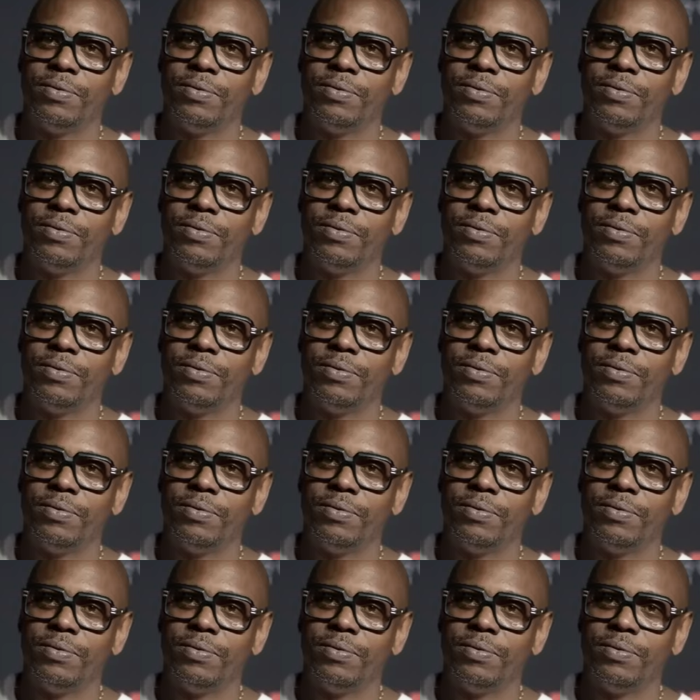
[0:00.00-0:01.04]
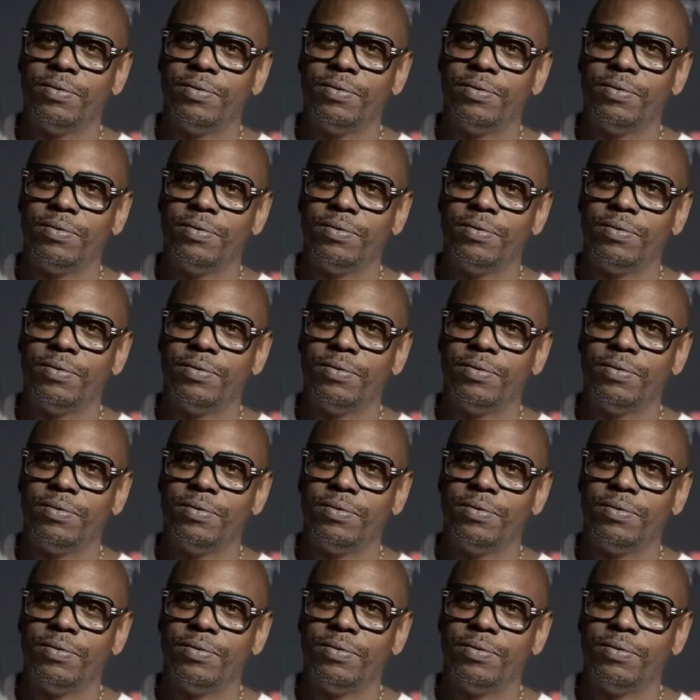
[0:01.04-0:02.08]

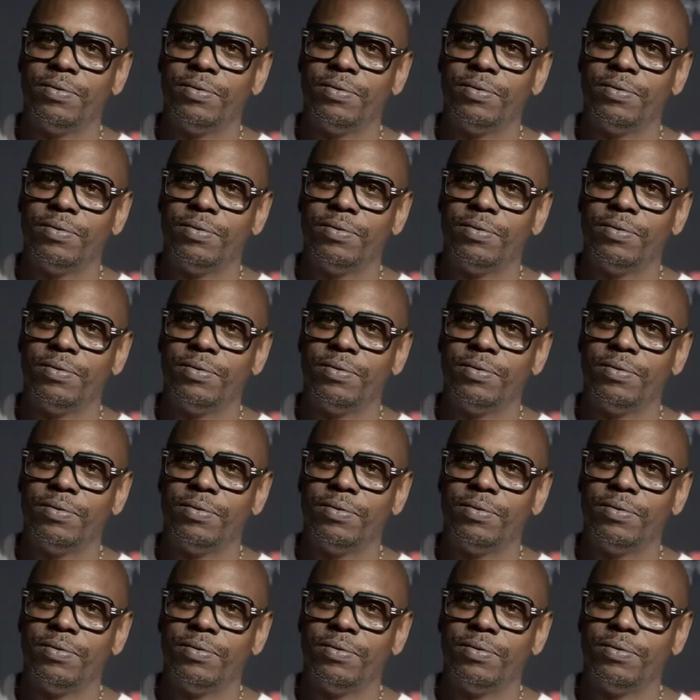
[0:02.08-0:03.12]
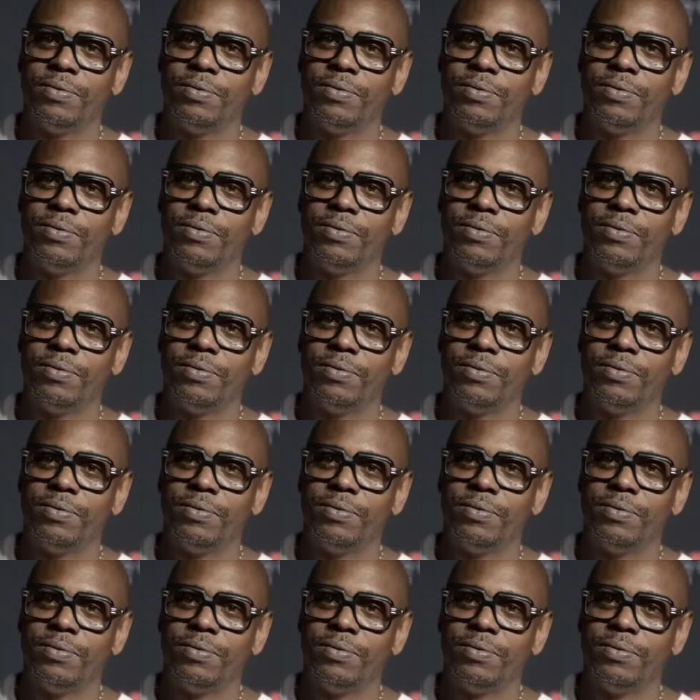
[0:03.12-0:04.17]

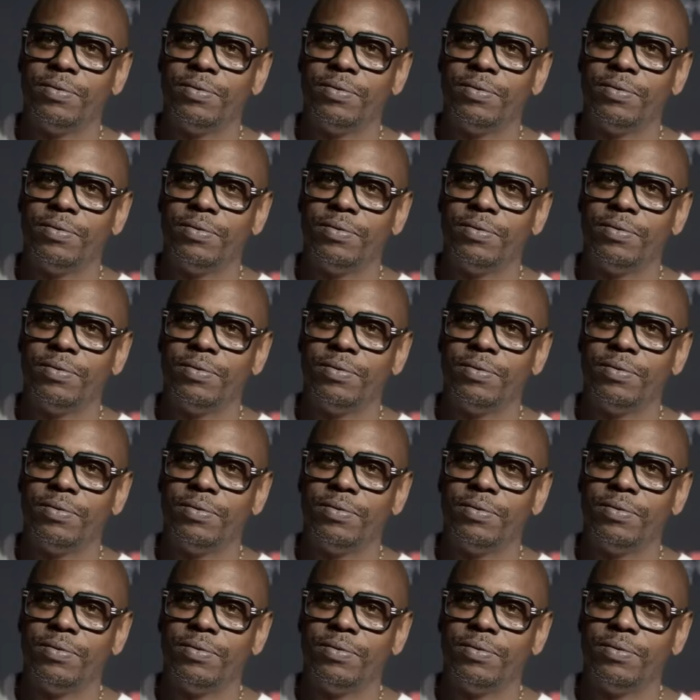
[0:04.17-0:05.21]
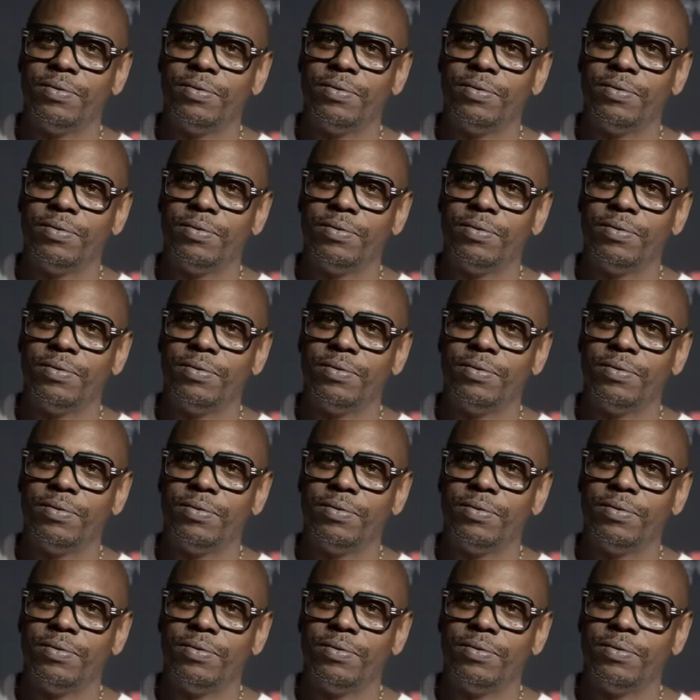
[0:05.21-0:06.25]

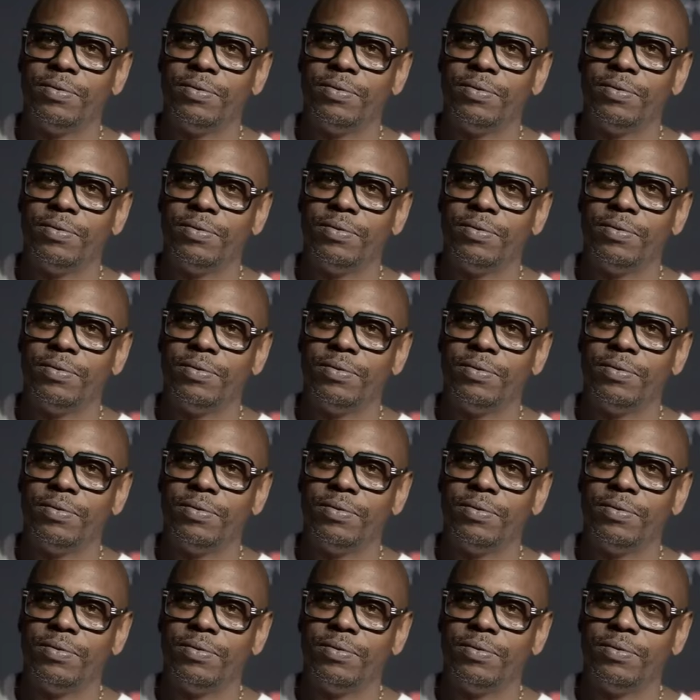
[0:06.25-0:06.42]
[no speech]